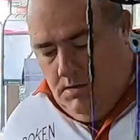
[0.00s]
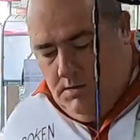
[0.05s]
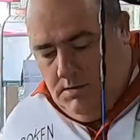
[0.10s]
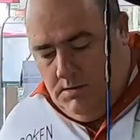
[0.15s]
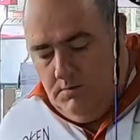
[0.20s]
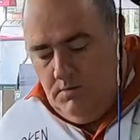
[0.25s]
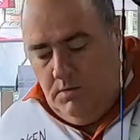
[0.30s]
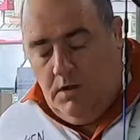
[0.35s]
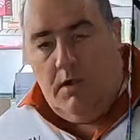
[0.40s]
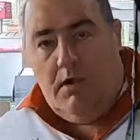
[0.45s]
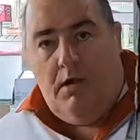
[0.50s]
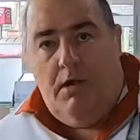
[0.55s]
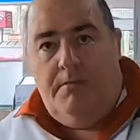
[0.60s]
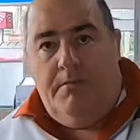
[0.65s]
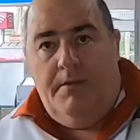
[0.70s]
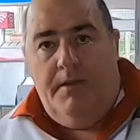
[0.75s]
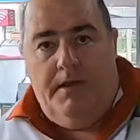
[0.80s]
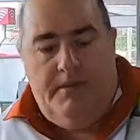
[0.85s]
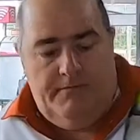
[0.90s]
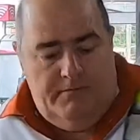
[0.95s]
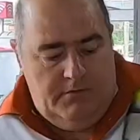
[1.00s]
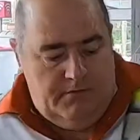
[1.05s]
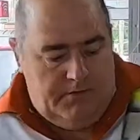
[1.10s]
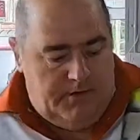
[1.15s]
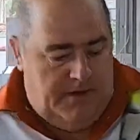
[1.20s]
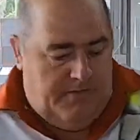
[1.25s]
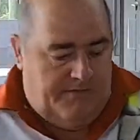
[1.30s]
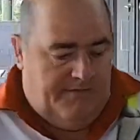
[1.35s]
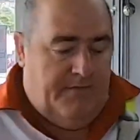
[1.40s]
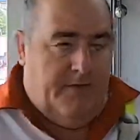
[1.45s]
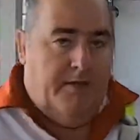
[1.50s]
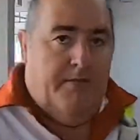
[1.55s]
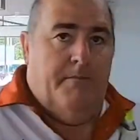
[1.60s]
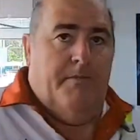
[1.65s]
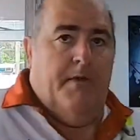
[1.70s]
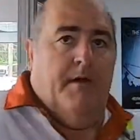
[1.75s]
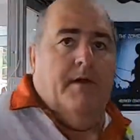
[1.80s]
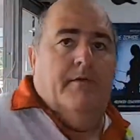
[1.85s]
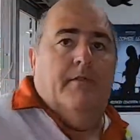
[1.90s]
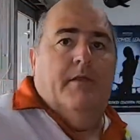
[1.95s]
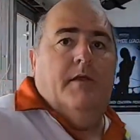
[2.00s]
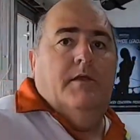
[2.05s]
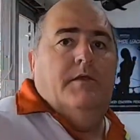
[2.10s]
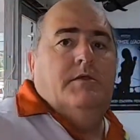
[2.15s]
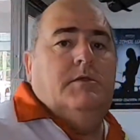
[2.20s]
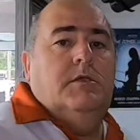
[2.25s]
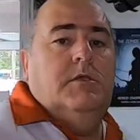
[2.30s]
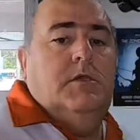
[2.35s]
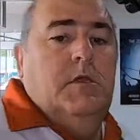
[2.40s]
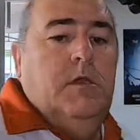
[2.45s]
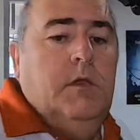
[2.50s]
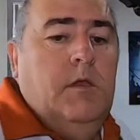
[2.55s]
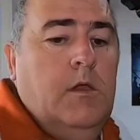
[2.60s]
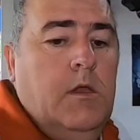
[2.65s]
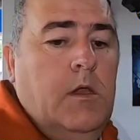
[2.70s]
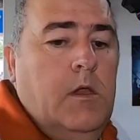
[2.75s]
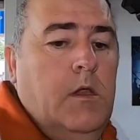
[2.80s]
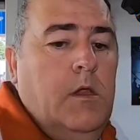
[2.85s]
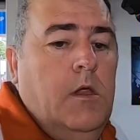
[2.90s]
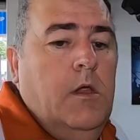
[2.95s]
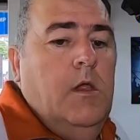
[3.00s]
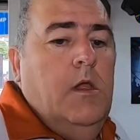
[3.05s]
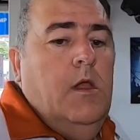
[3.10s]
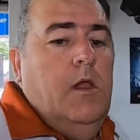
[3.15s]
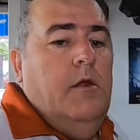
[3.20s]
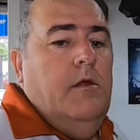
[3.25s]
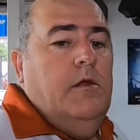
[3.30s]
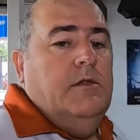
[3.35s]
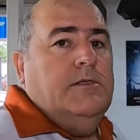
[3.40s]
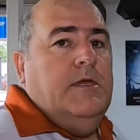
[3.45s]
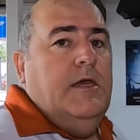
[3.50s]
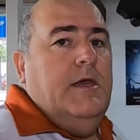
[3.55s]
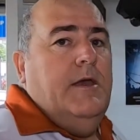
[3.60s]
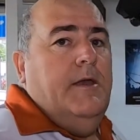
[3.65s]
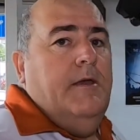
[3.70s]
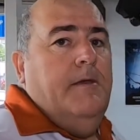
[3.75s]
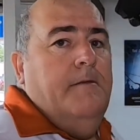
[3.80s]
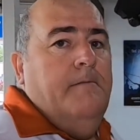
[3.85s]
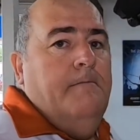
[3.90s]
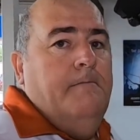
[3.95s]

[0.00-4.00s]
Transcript: so we'll go up and have a look how far apart those arrows are.